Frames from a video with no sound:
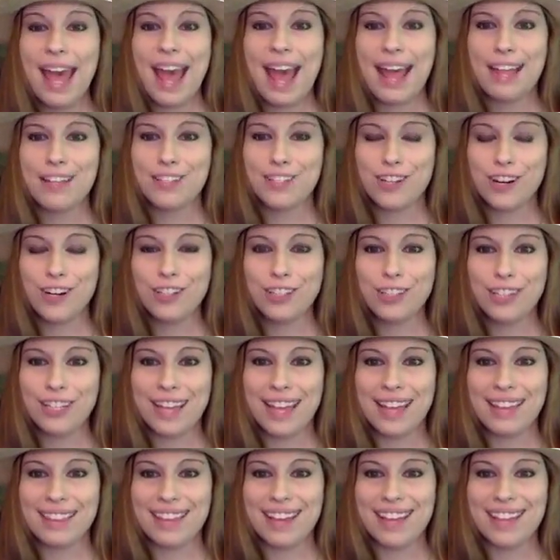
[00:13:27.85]
and start
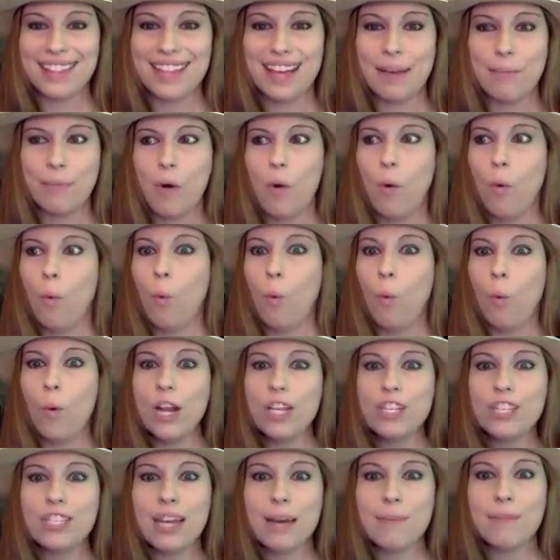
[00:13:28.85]
looking things up.
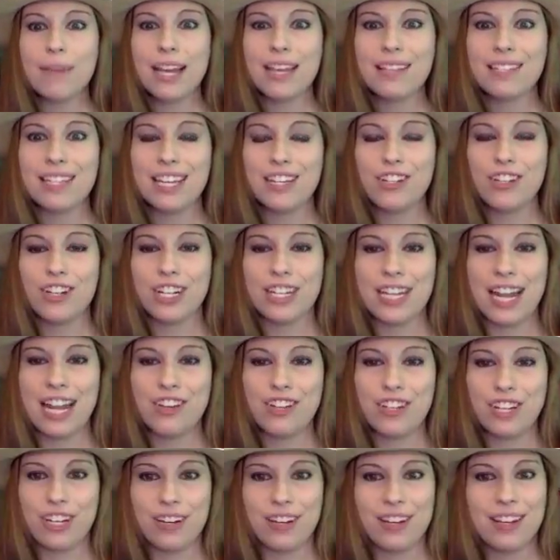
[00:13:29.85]
Which thumbnails get your
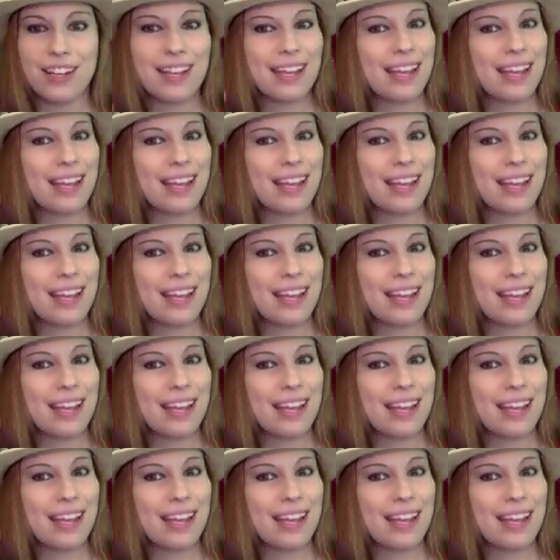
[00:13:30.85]
attention?